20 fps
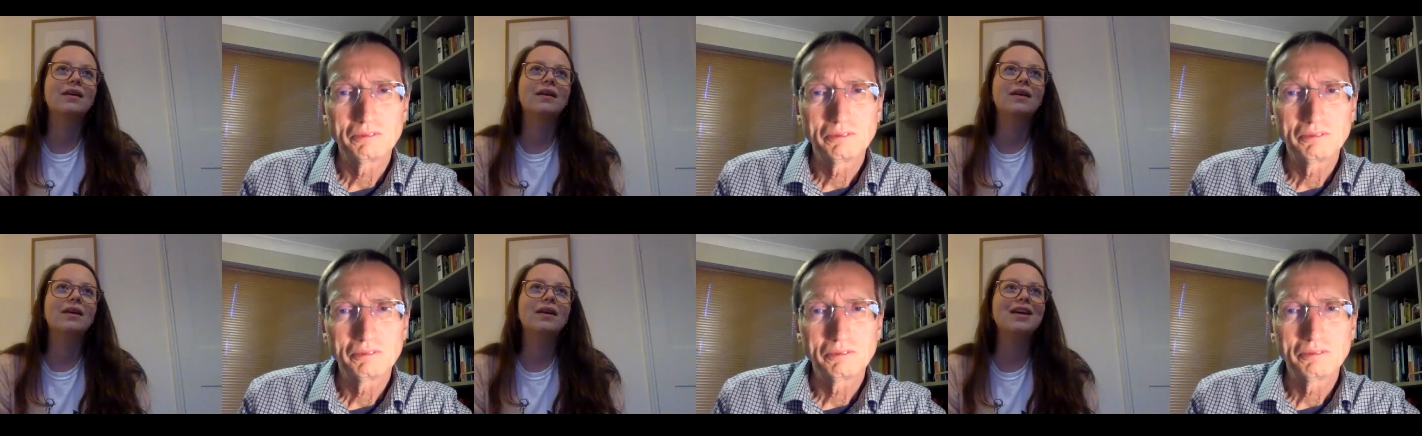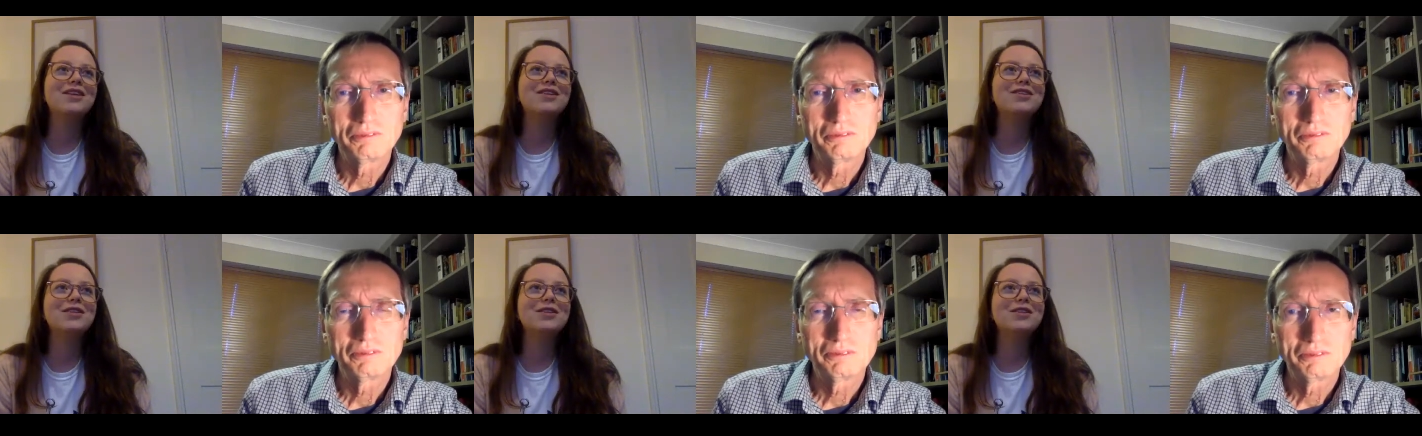Speaker 1: yeah,
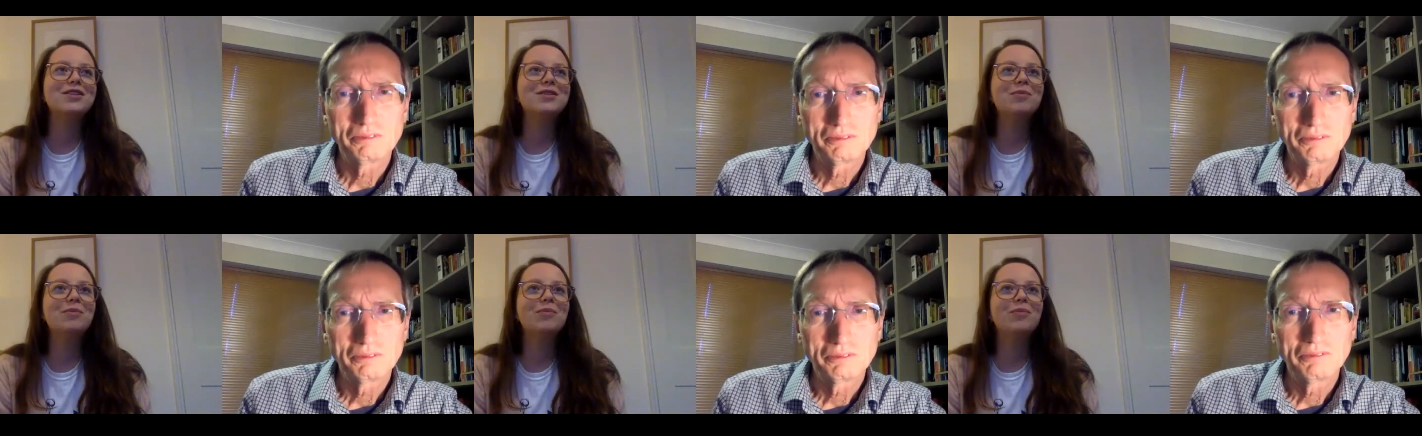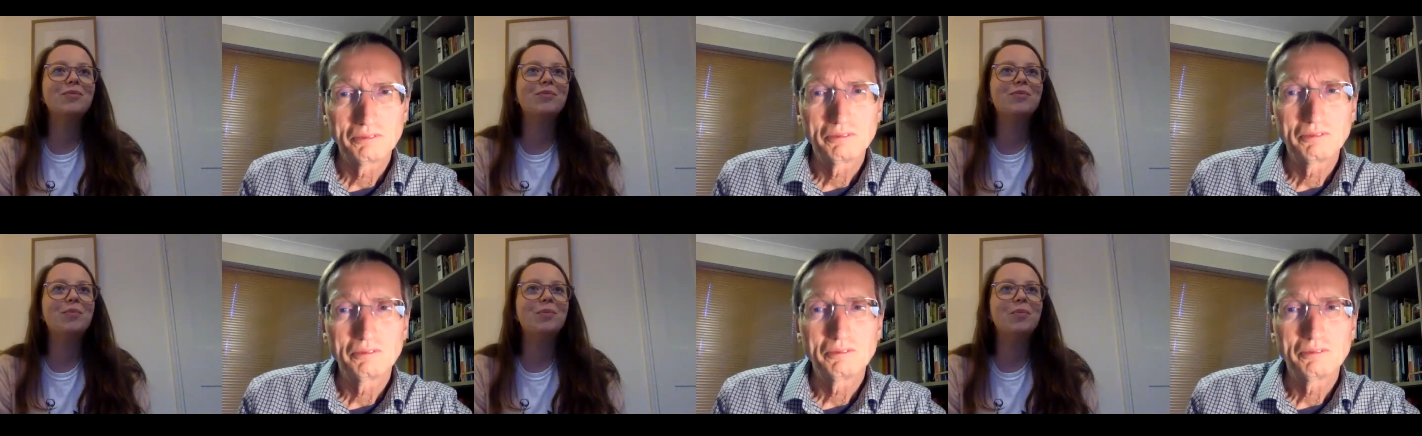just
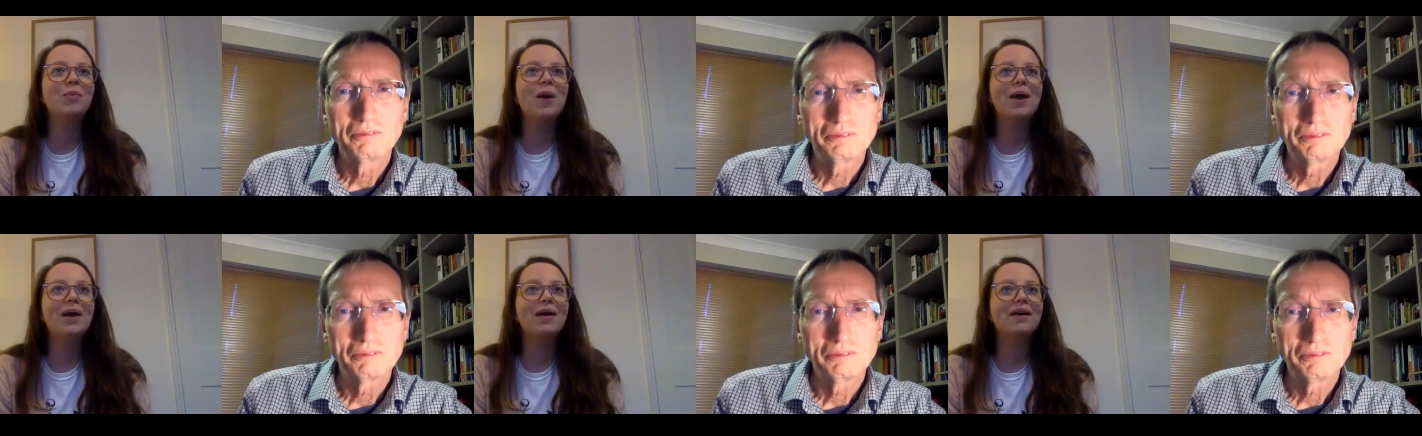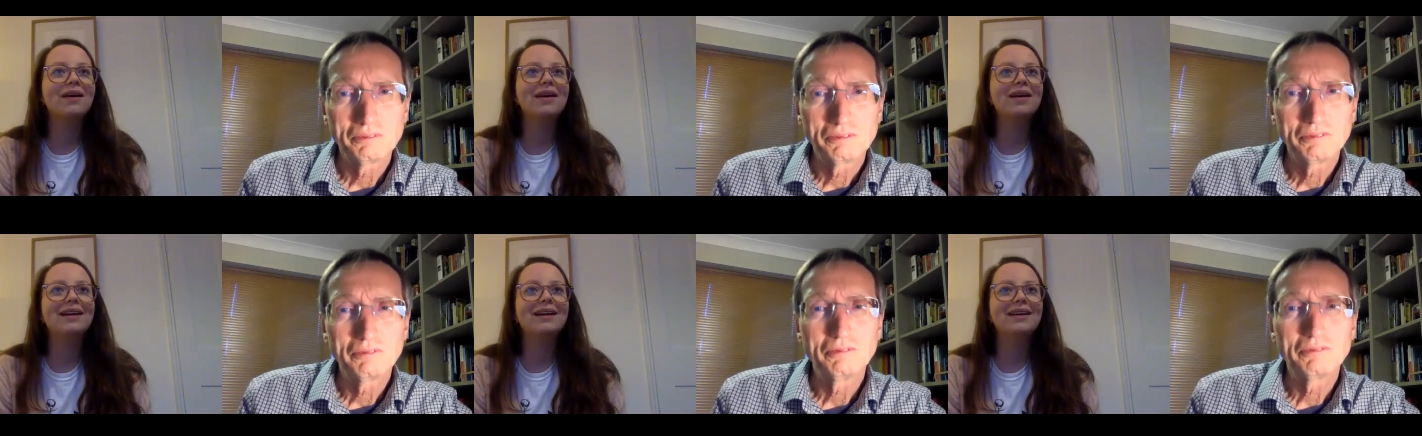when
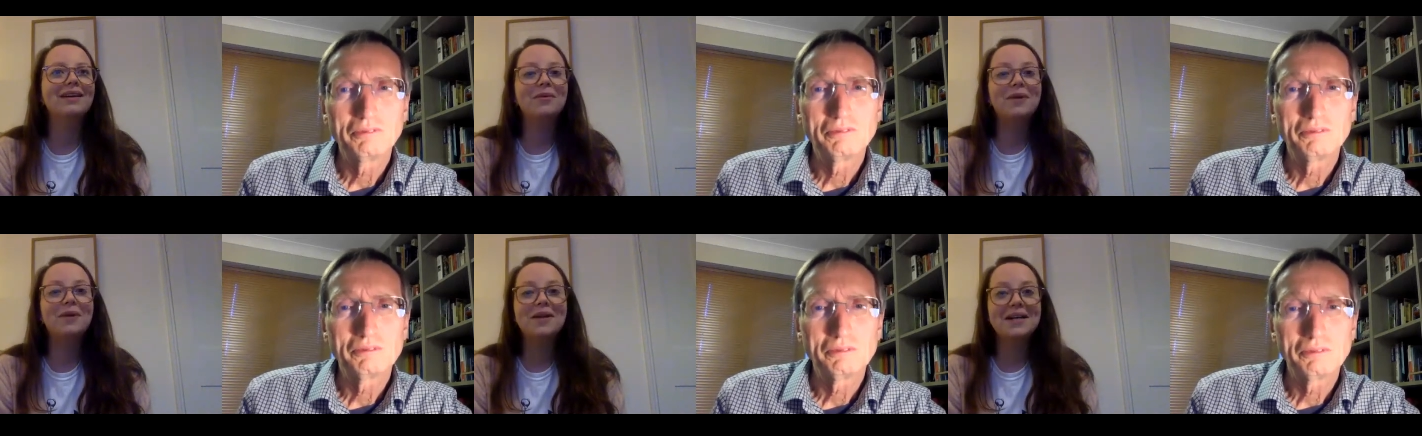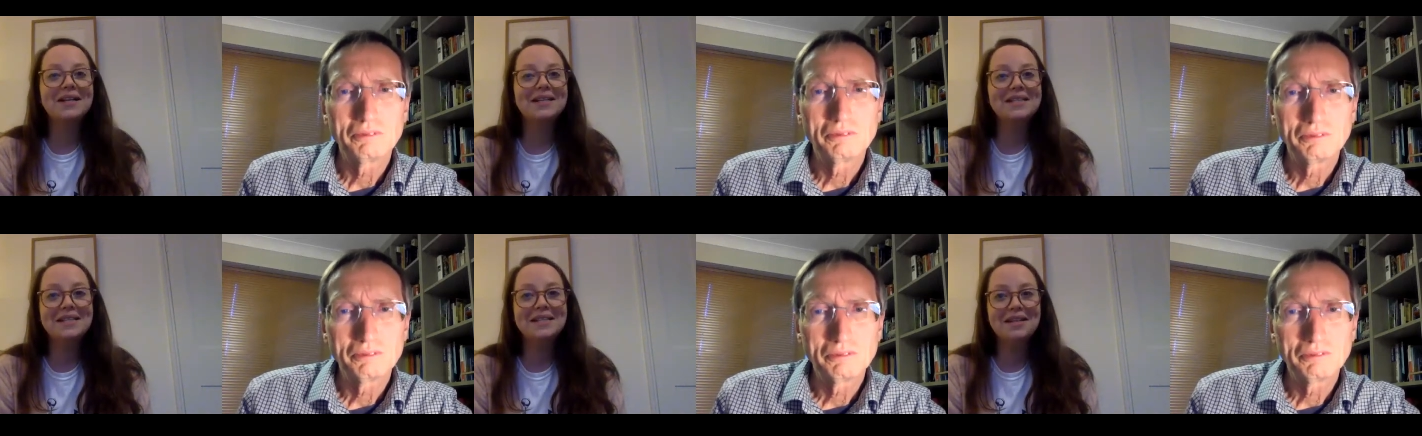I when I
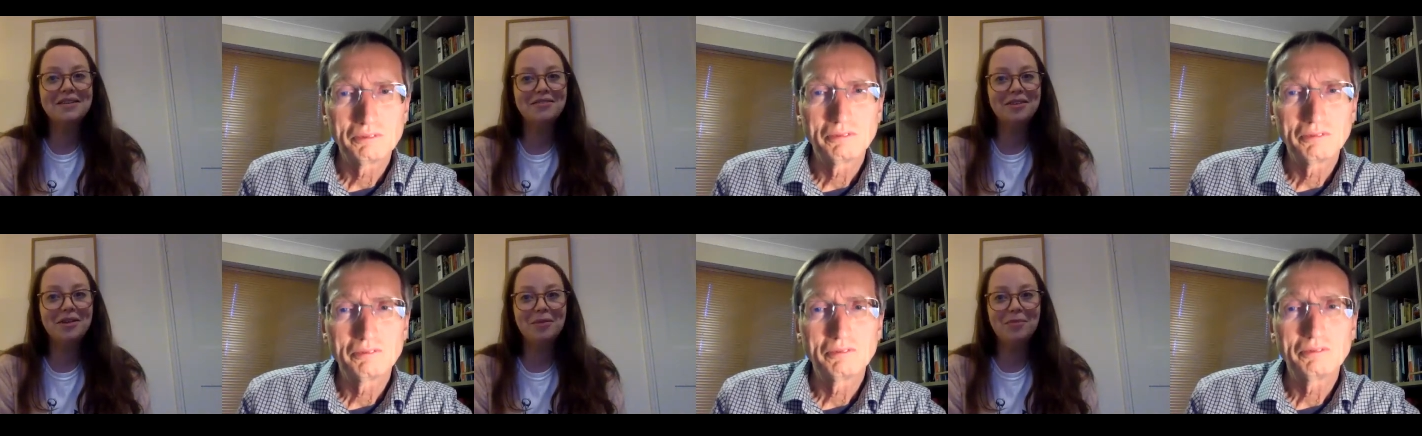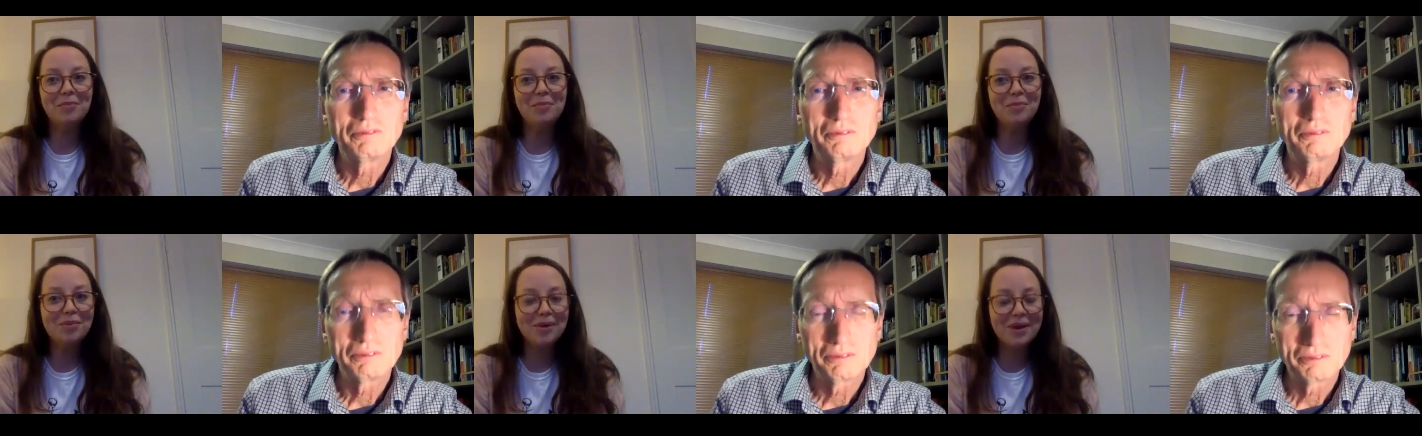deliver
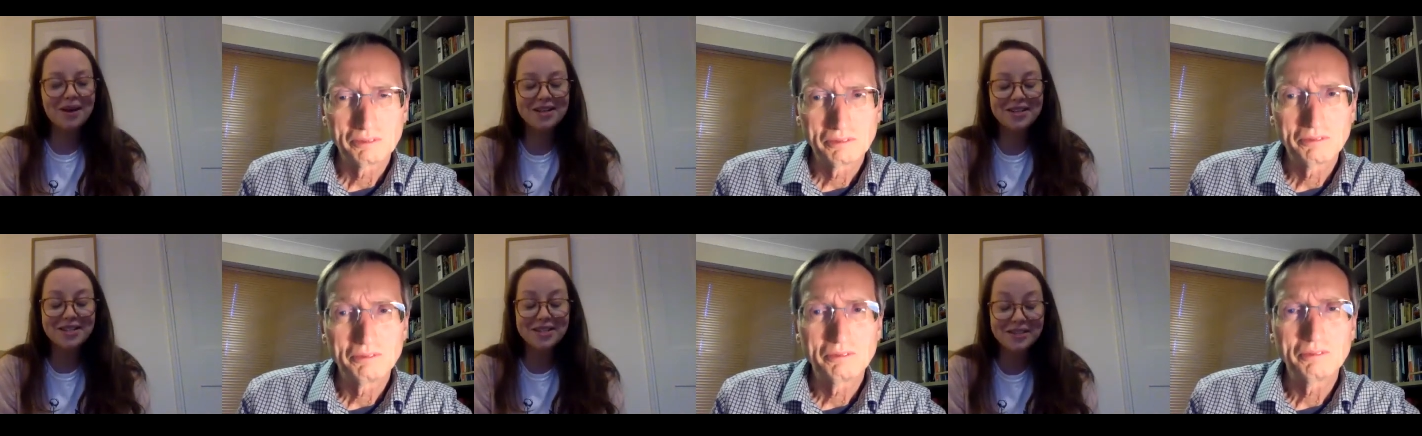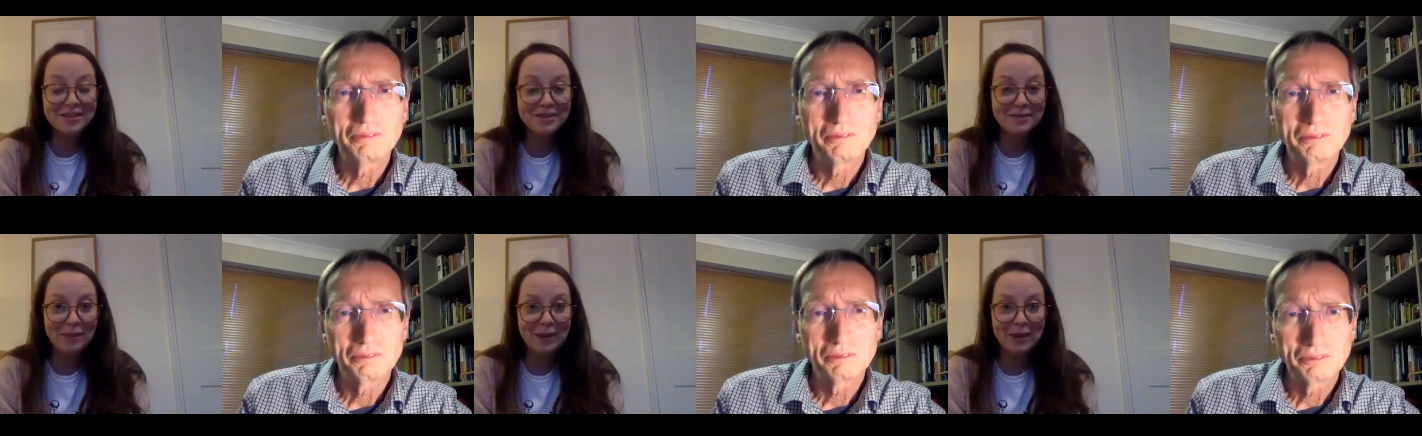
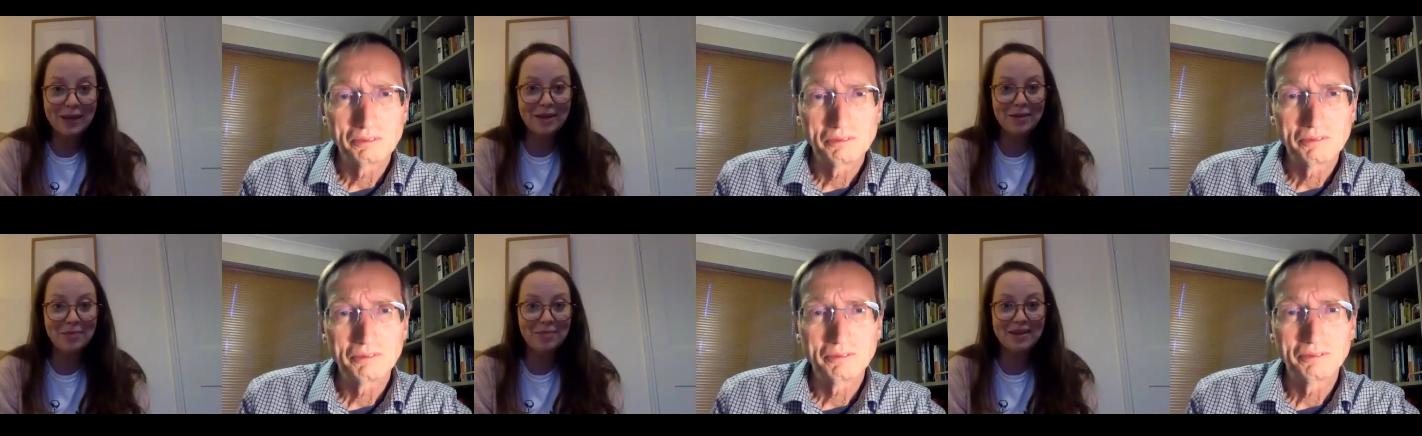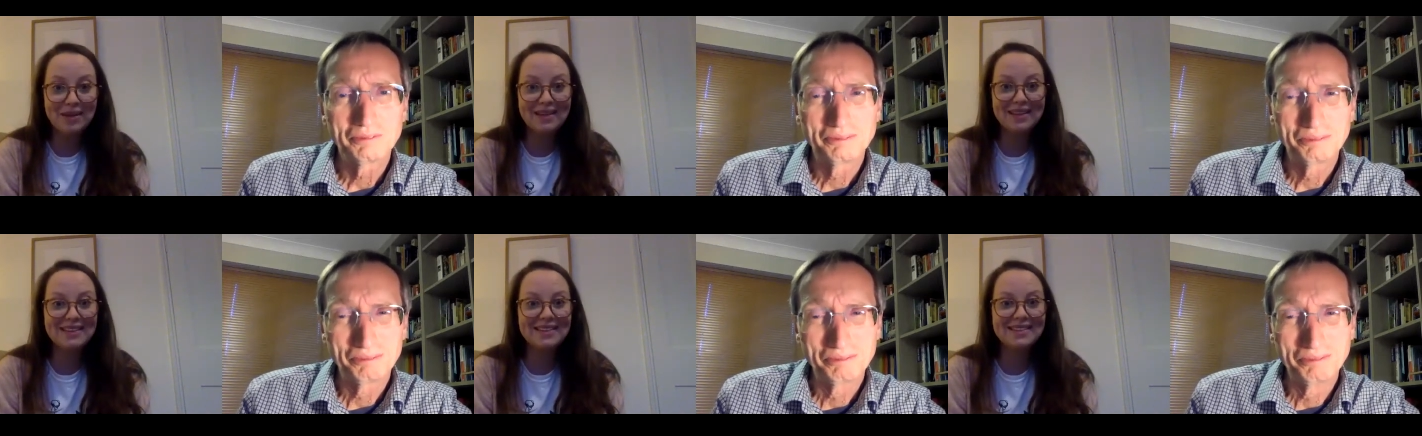precious
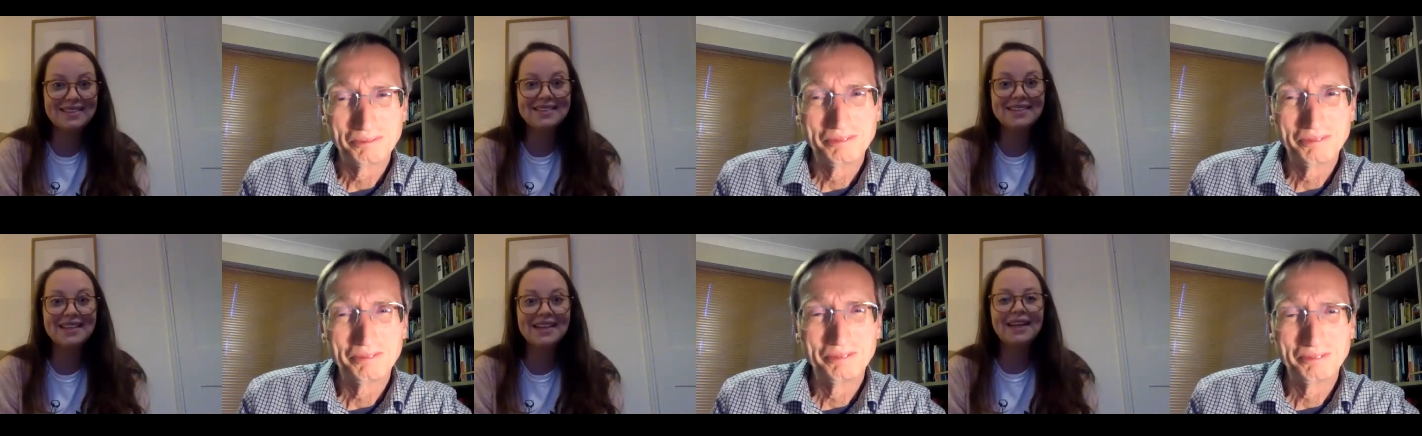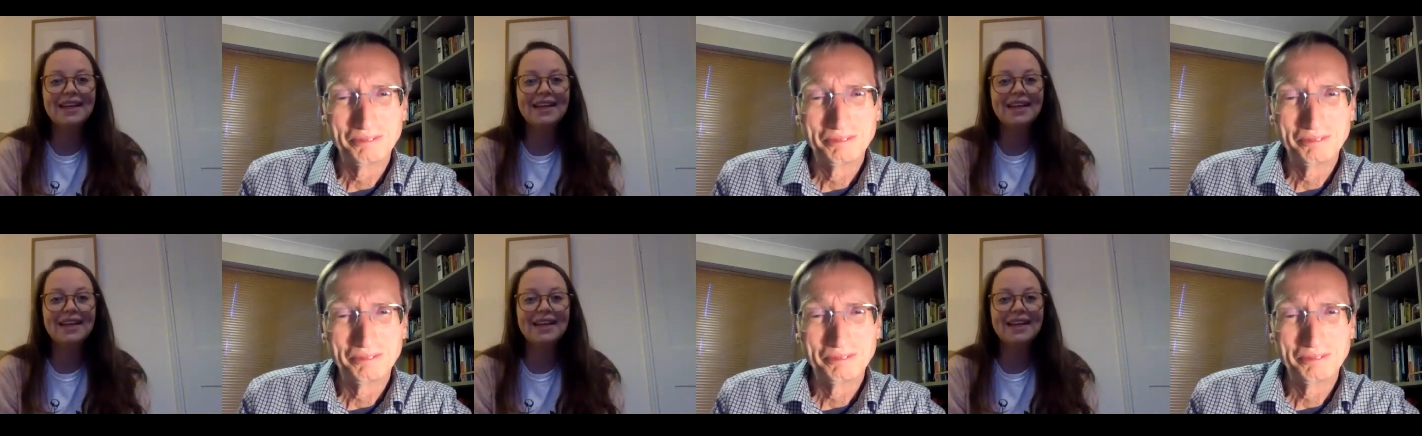babies,